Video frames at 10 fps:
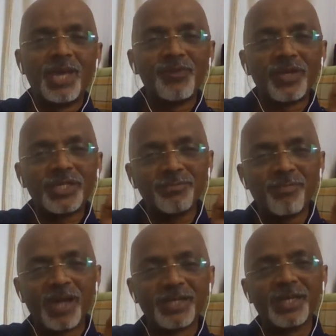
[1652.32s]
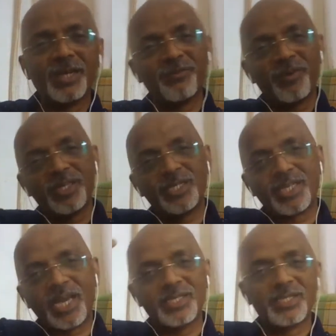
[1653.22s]
If you're smart enough,
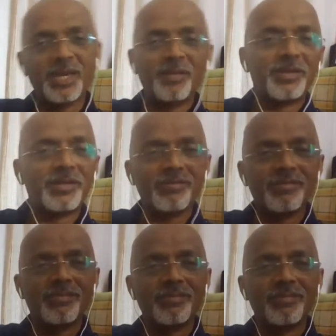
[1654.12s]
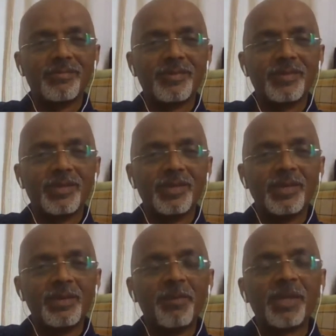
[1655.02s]
sky's the limit.
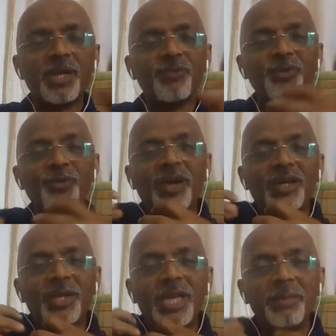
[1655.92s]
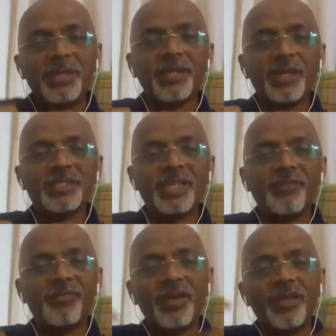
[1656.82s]
But if you limit
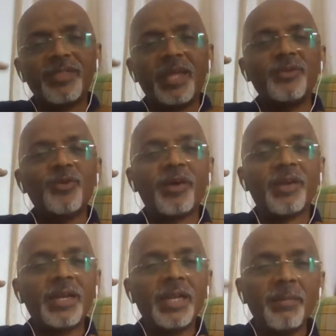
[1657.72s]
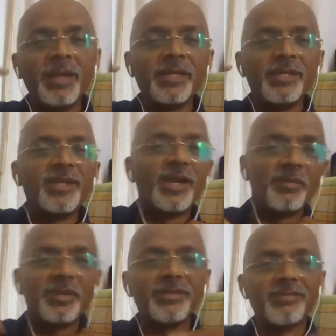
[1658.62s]
yourself, then your limit is your
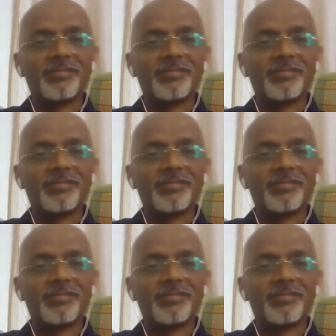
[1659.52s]
limit.